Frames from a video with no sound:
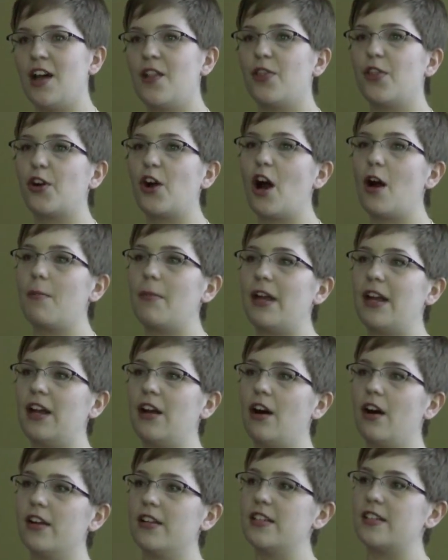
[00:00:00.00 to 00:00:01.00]
The Combating
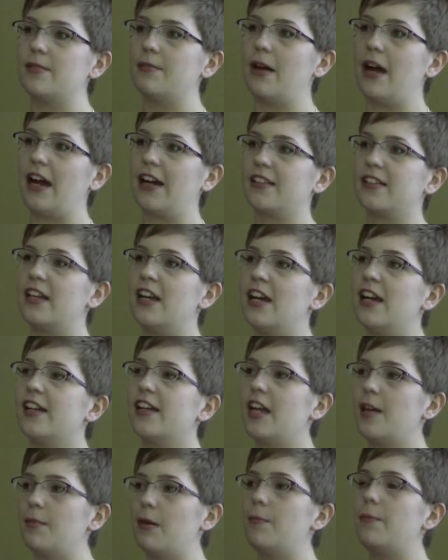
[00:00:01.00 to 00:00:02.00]
Autism Act
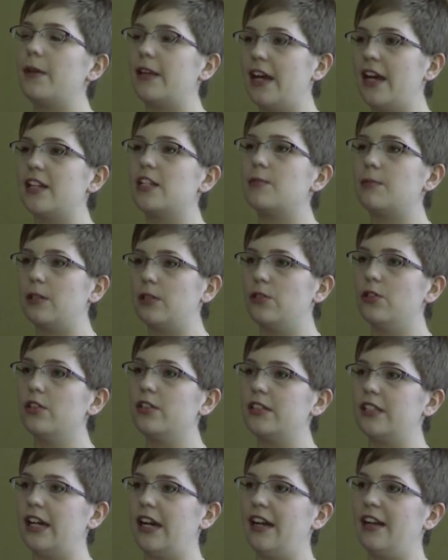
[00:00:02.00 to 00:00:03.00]
came up again to be
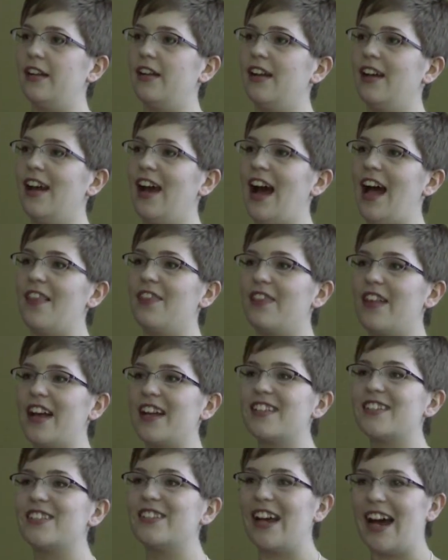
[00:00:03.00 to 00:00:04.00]
looked at, and
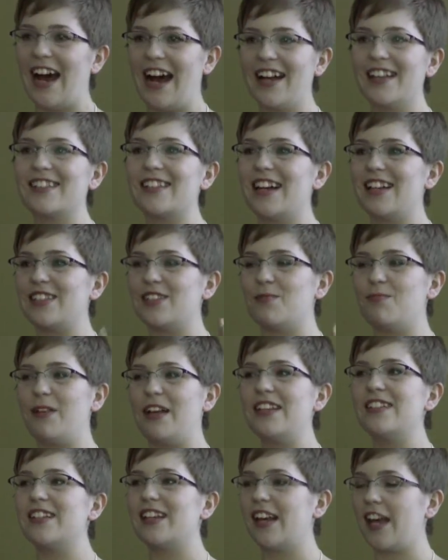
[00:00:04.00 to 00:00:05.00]
thanks to ASAN's
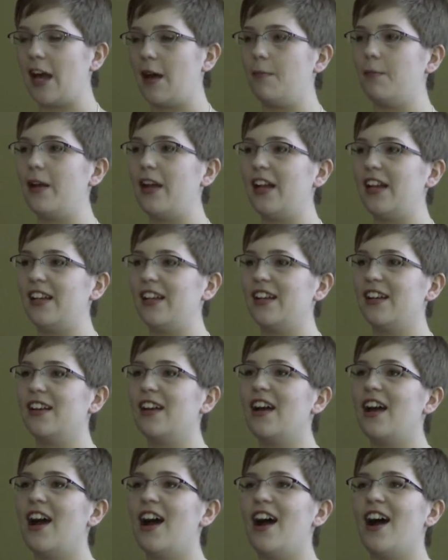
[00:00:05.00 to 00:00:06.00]
amazing
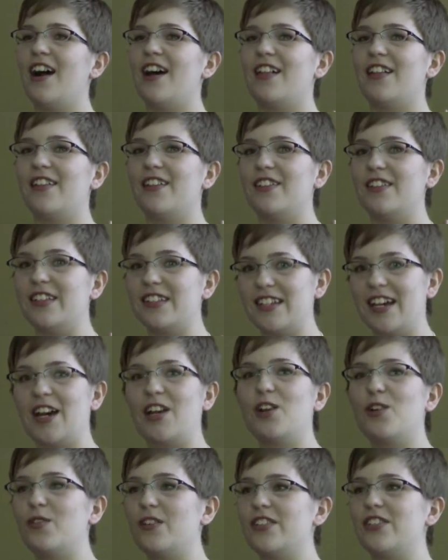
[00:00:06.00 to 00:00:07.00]
campaigning, the
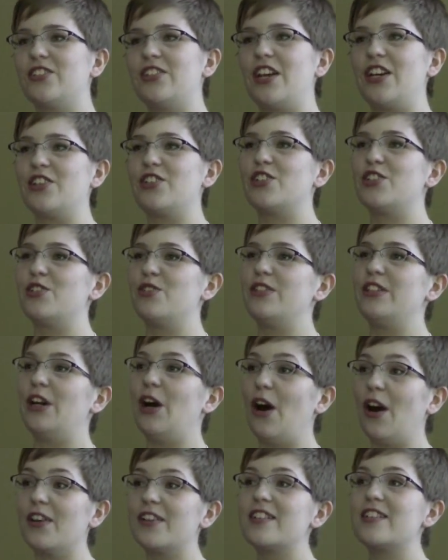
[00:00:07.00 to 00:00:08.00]
title was changed to the
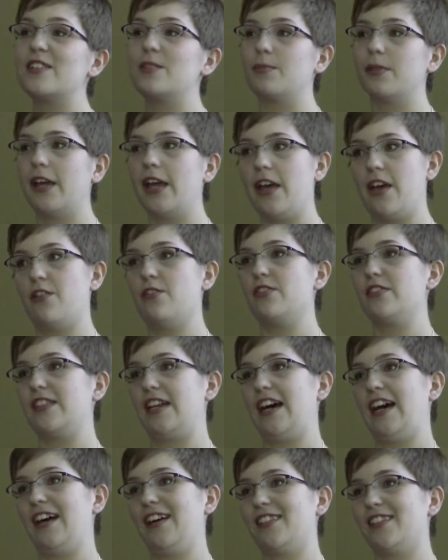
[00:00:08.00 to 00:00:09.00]
Autism CARES
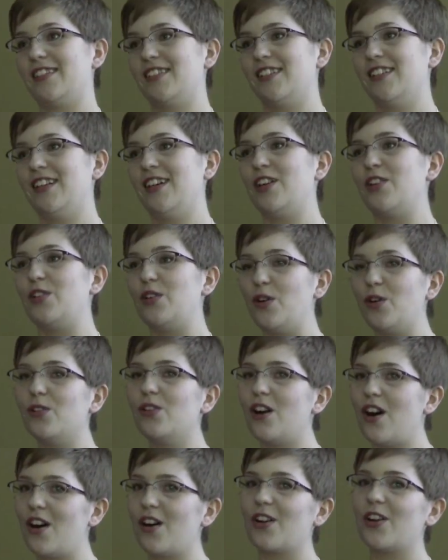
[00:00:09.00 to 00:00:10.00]
Act. No
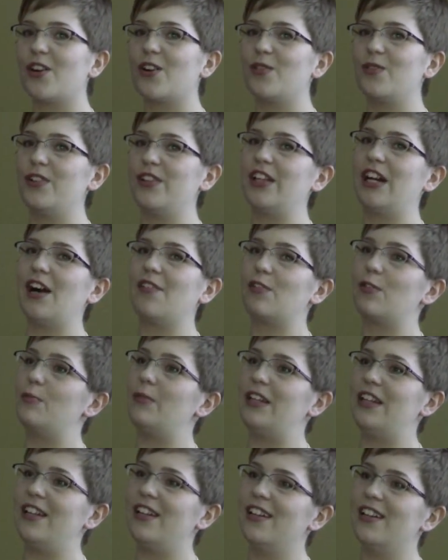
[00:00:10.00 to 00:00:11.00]
longer will the
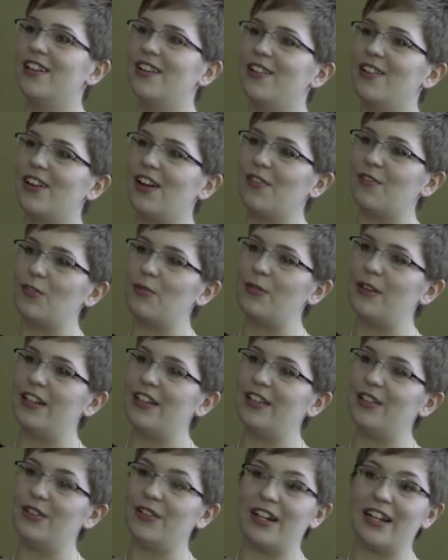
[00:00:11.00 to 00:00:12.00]
government,
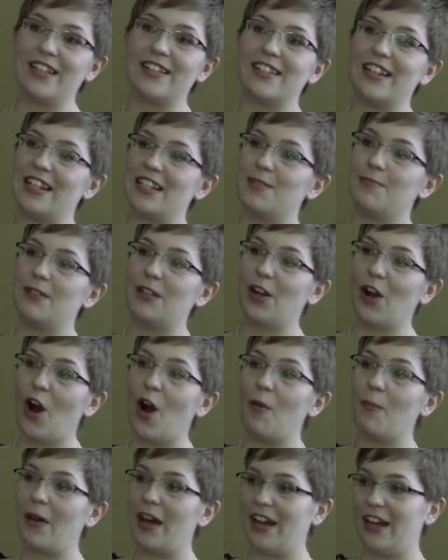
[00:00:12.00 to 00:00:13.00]
in the United States be
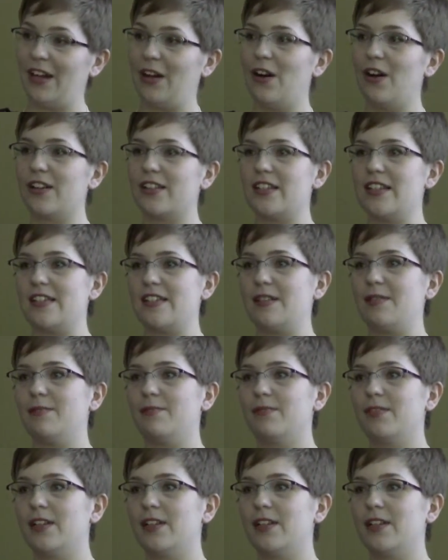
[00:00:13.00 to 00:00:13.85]
combating autism.